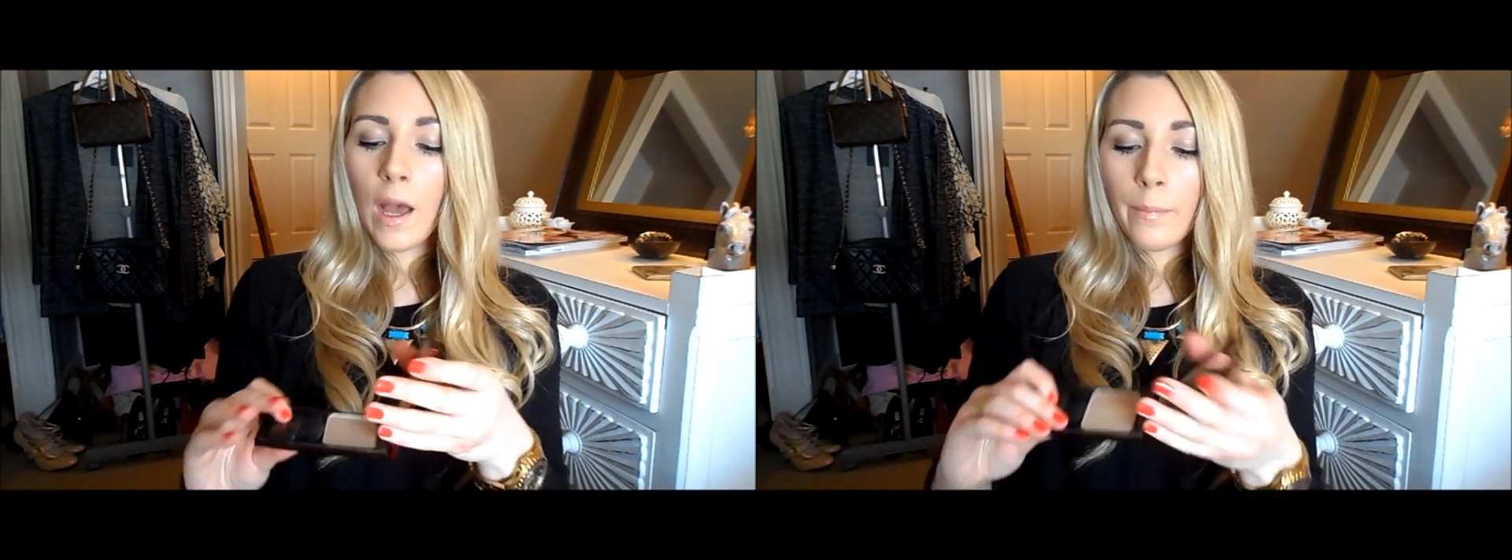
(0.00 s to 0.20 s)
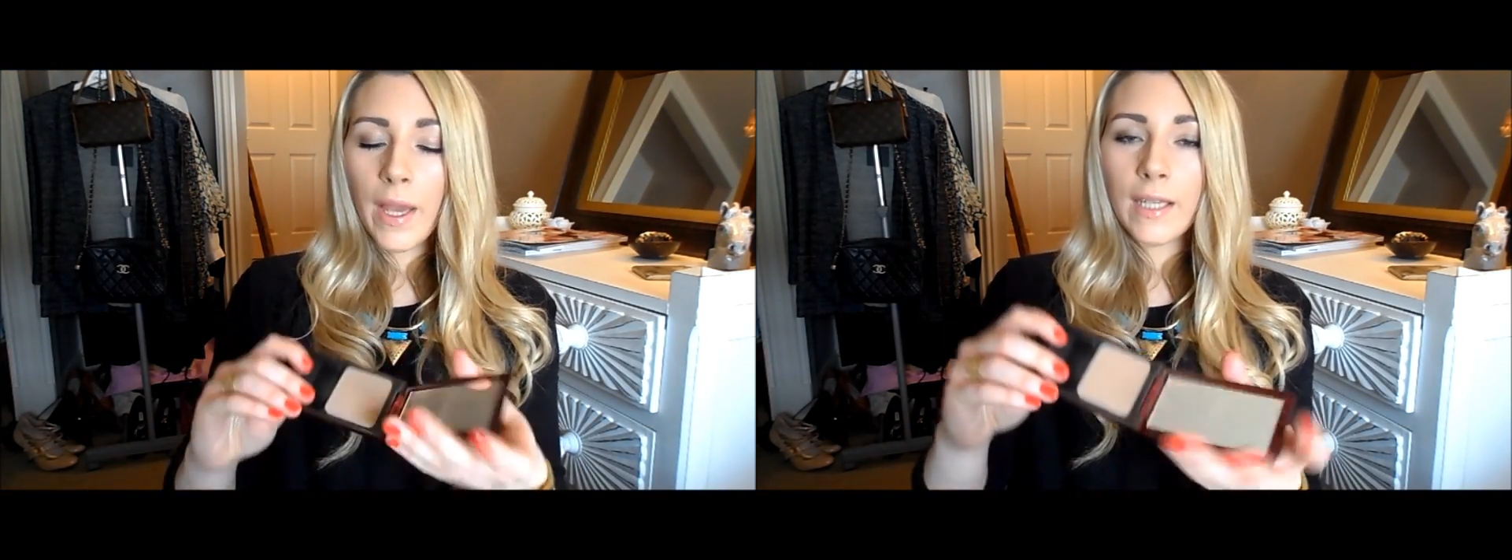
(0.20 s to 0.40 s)

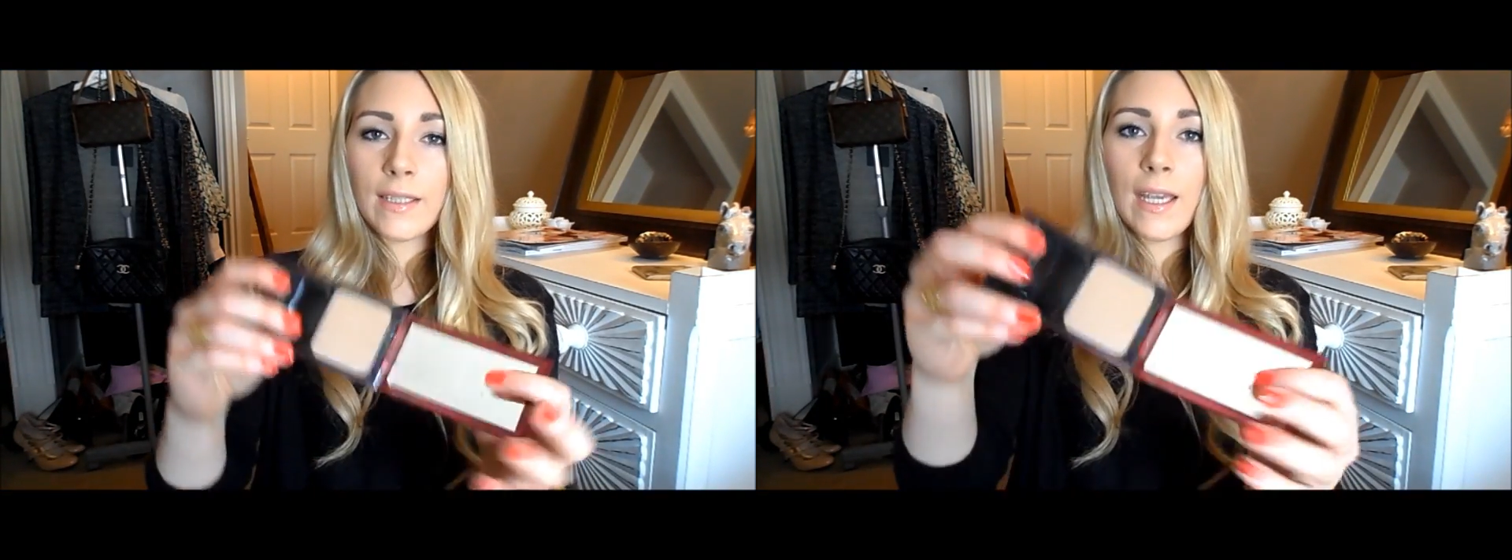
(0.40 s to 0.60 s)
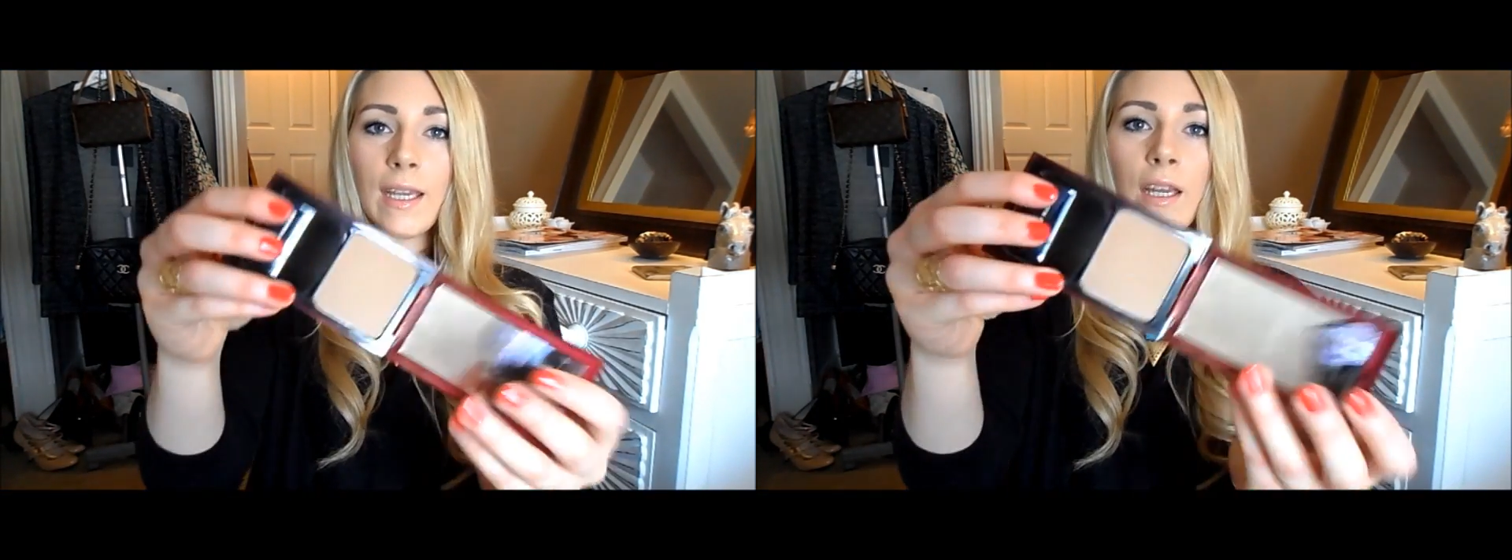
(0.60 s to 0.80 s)

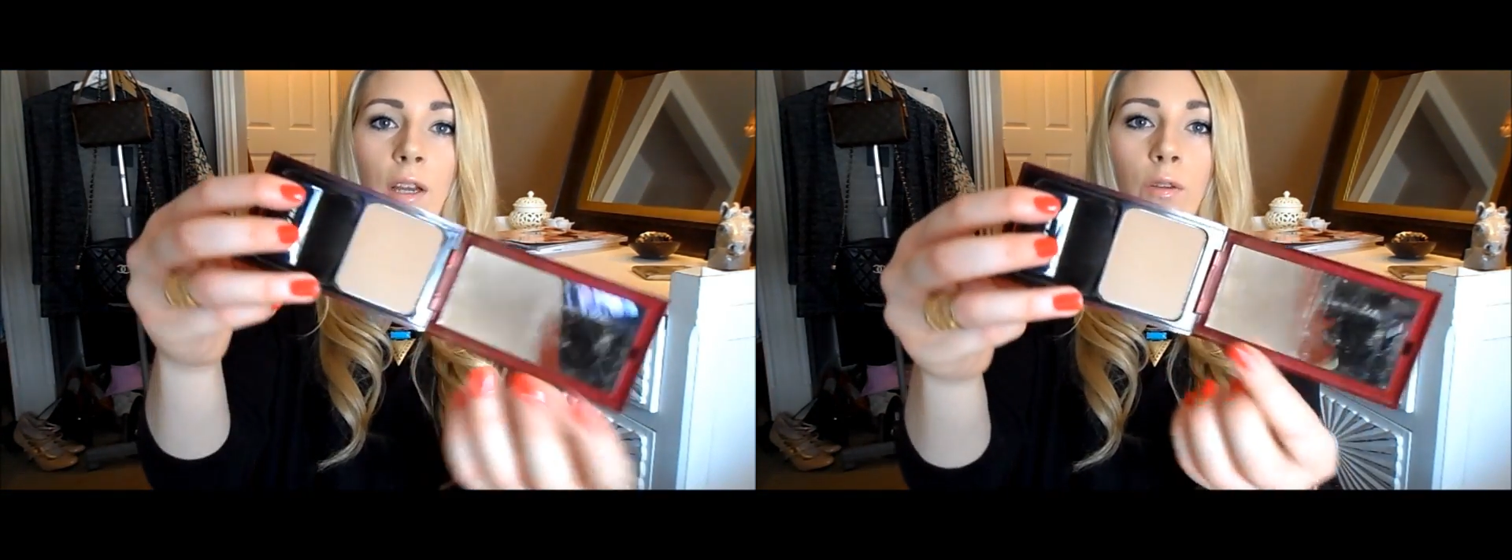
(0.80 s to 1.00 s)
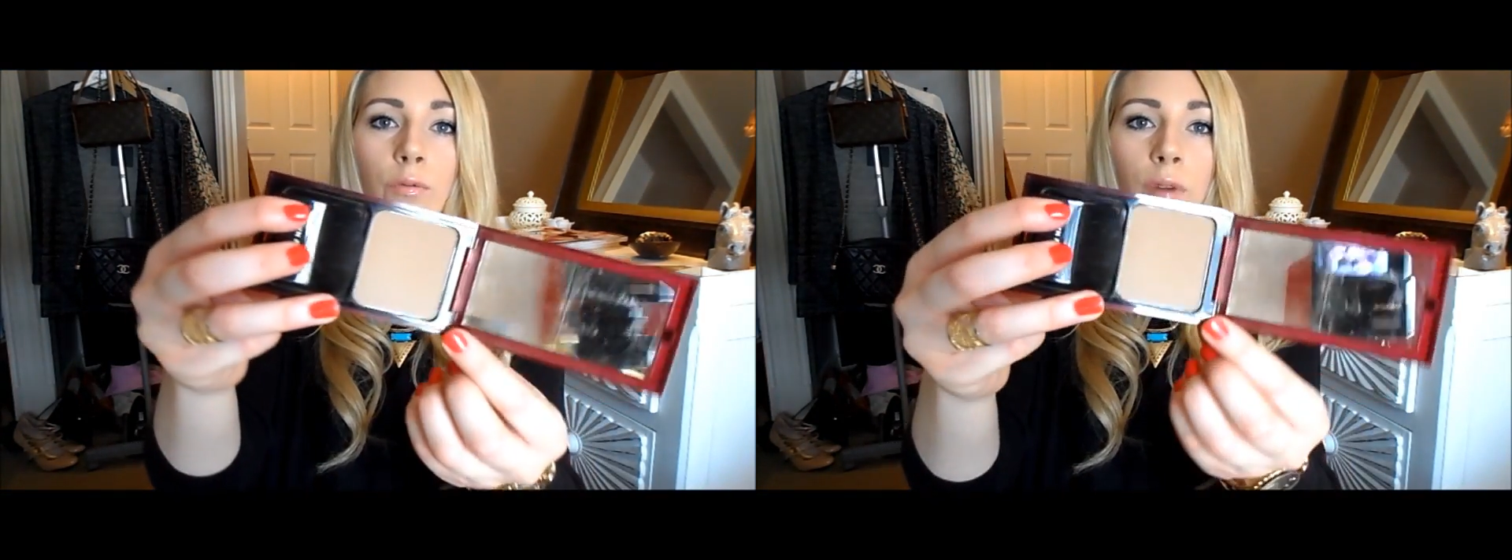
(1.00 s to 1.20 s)
Amazing,
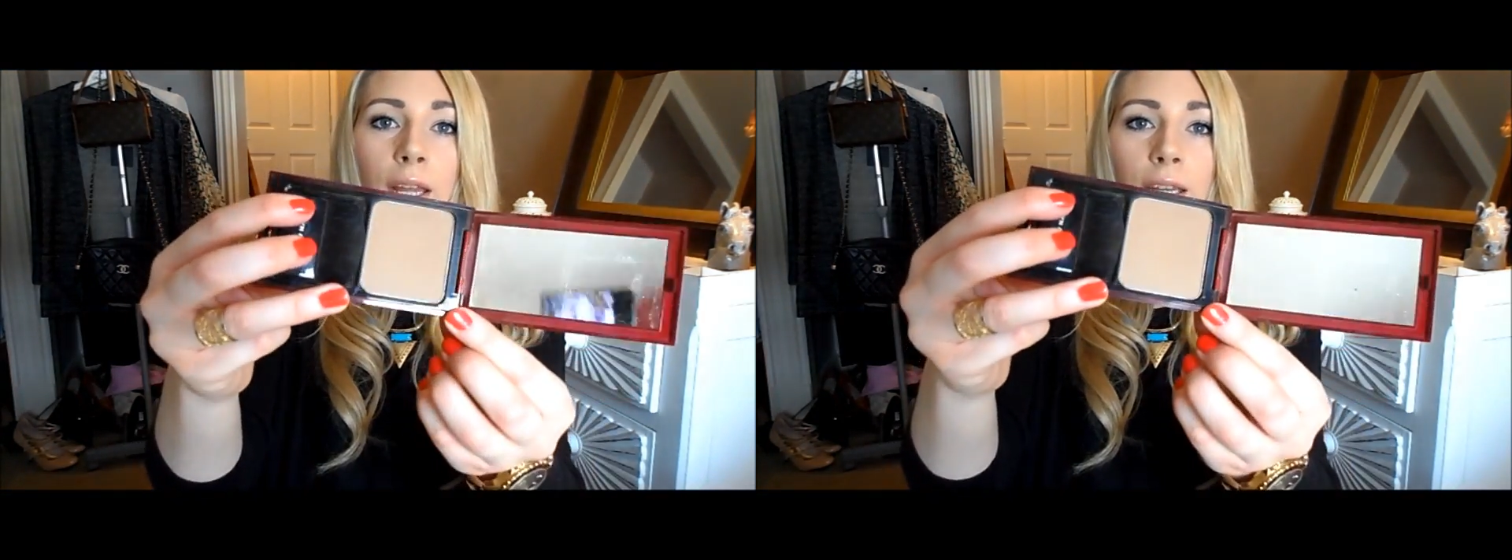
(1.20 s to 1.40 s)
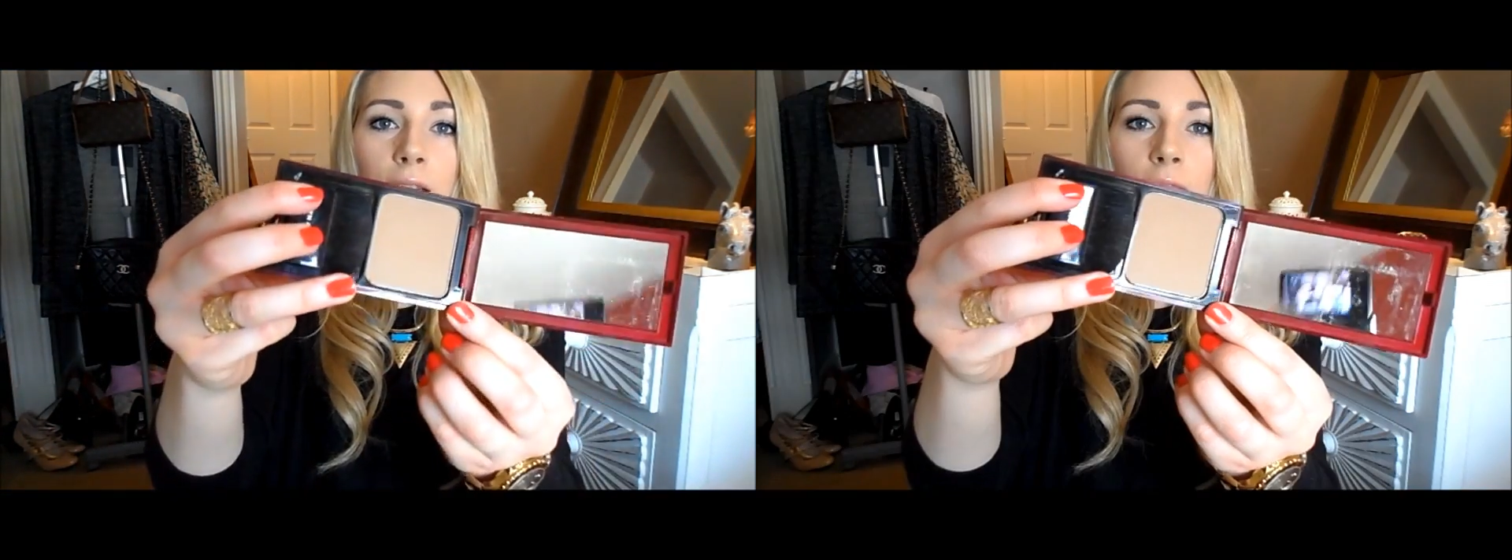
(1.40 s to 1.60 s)

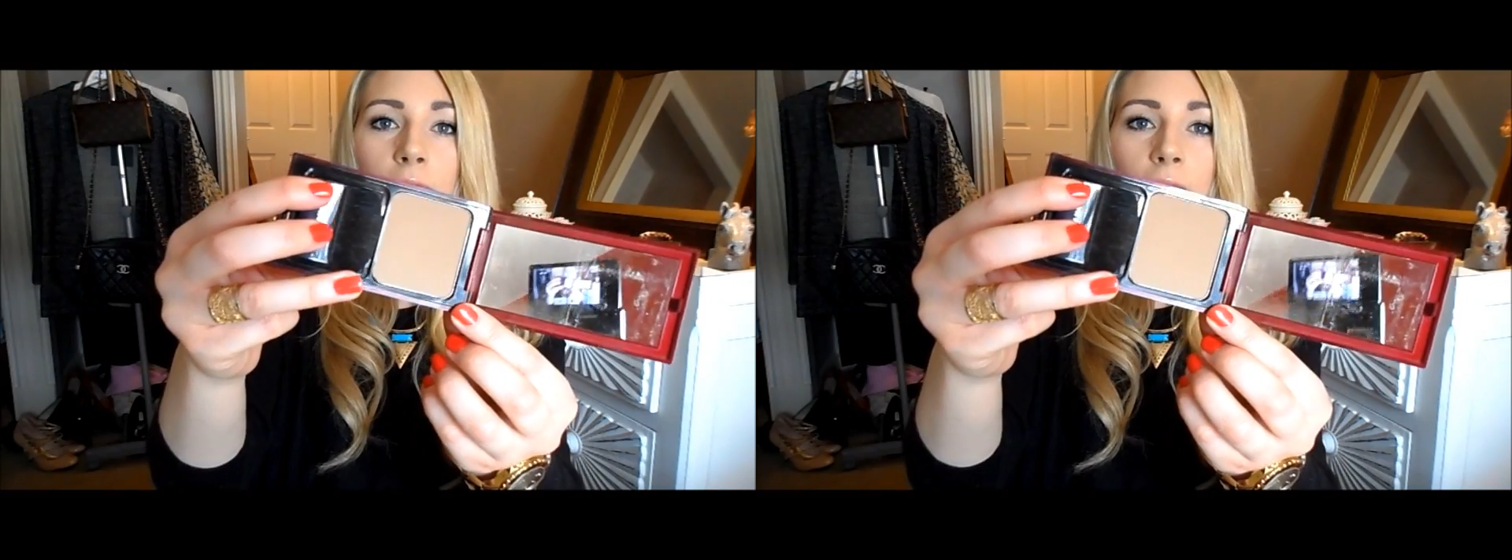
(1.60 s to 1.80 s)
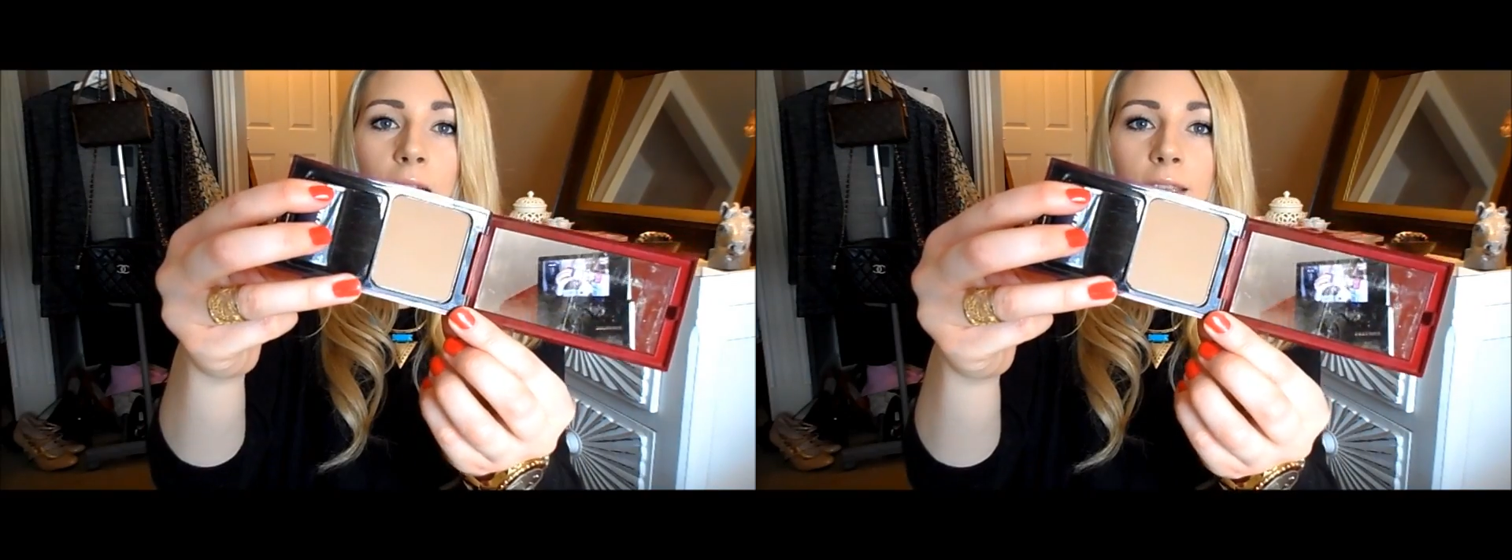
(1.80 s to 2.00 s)
great
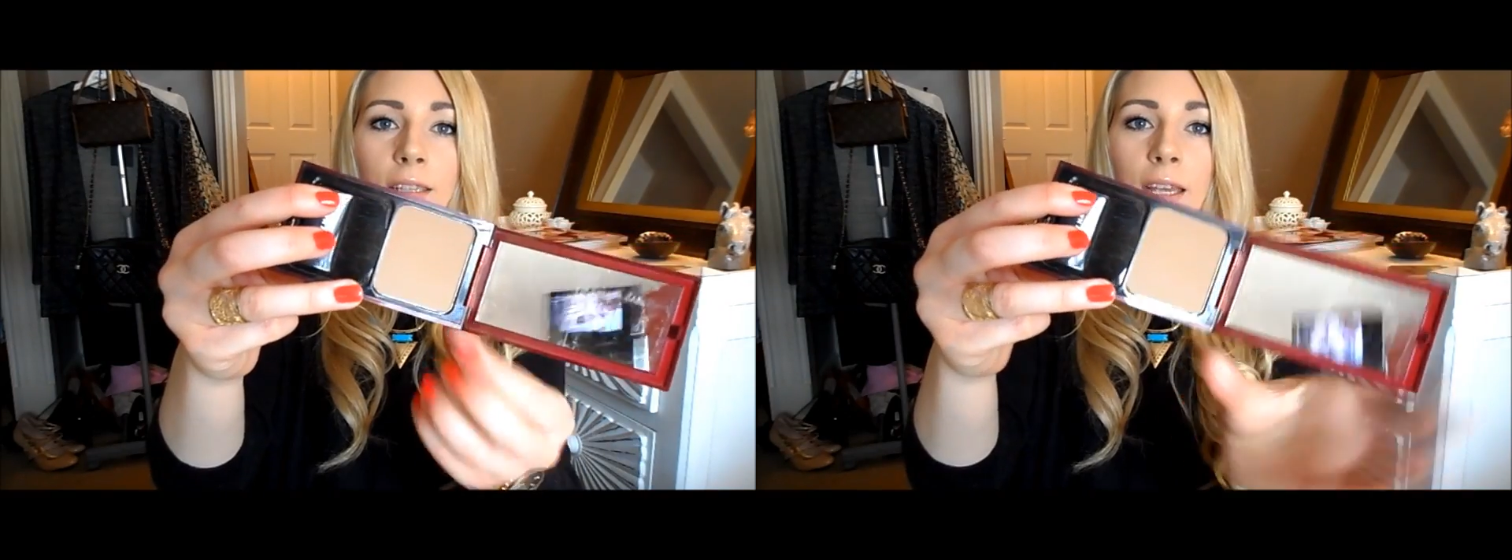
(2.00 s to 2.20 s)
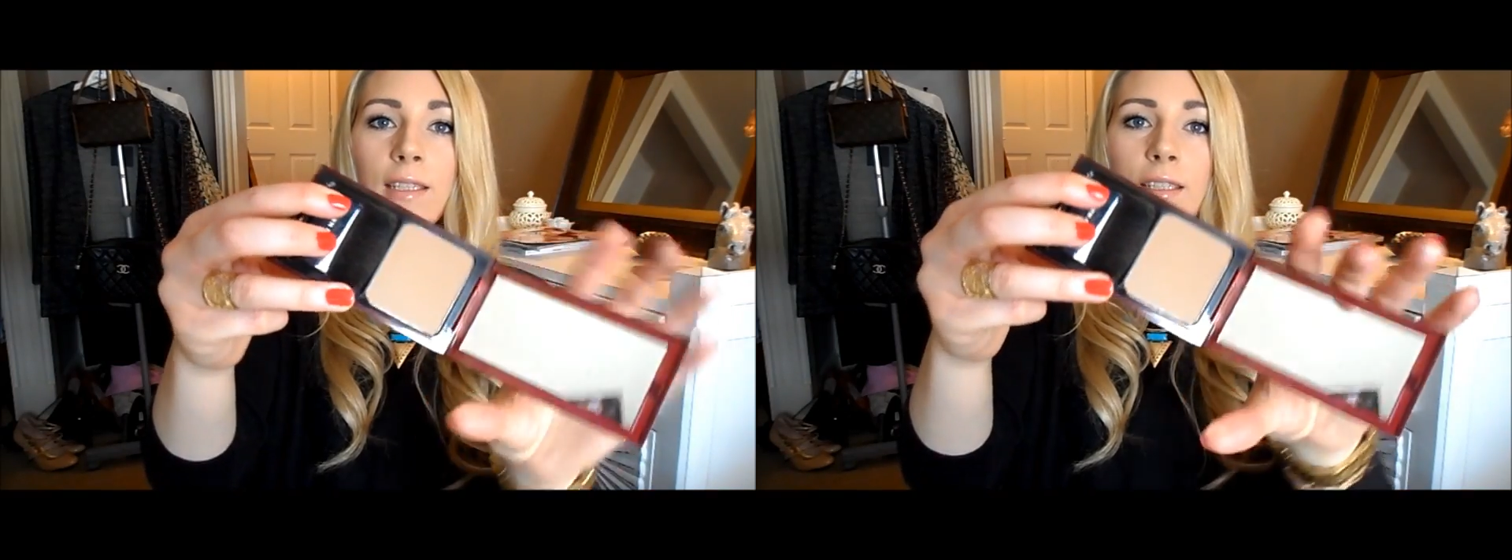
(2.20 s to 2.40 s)
colour. It
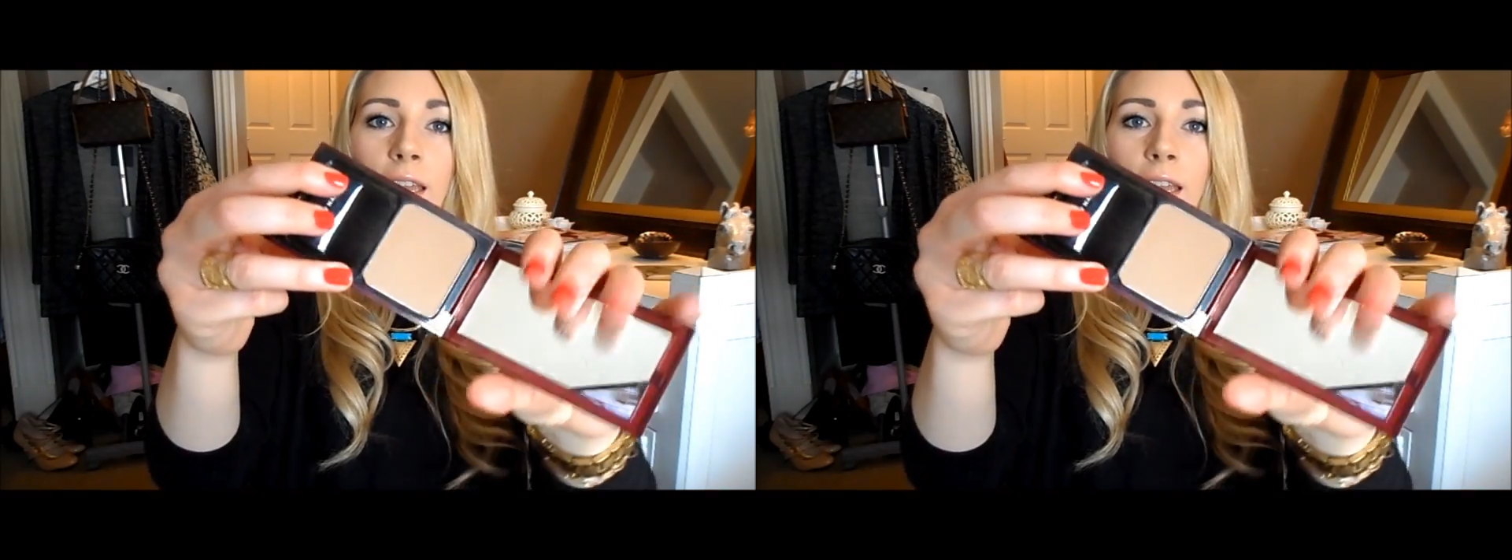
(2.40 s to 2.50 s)
has a